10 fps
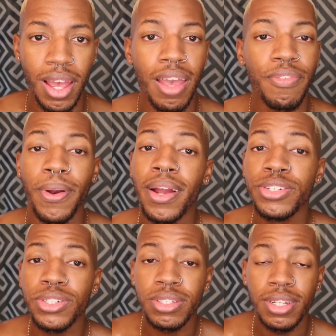If you're
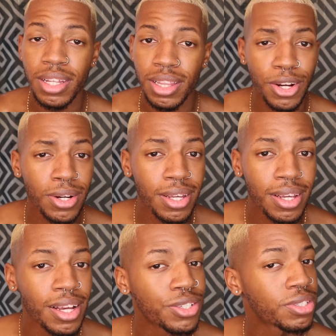interested in
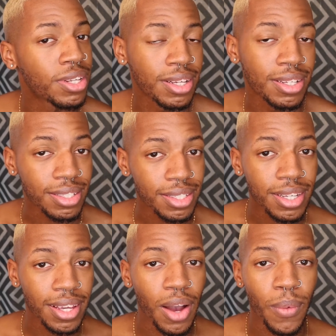learning, interested in
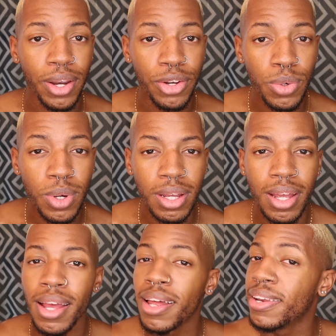seeing how I do it,
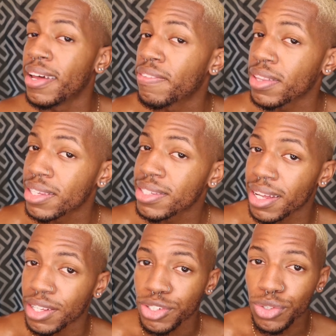definitely
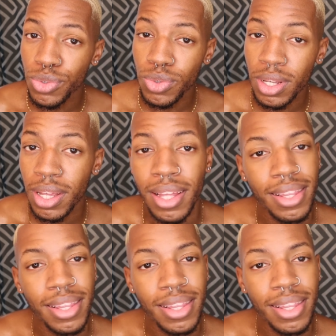stay tuned.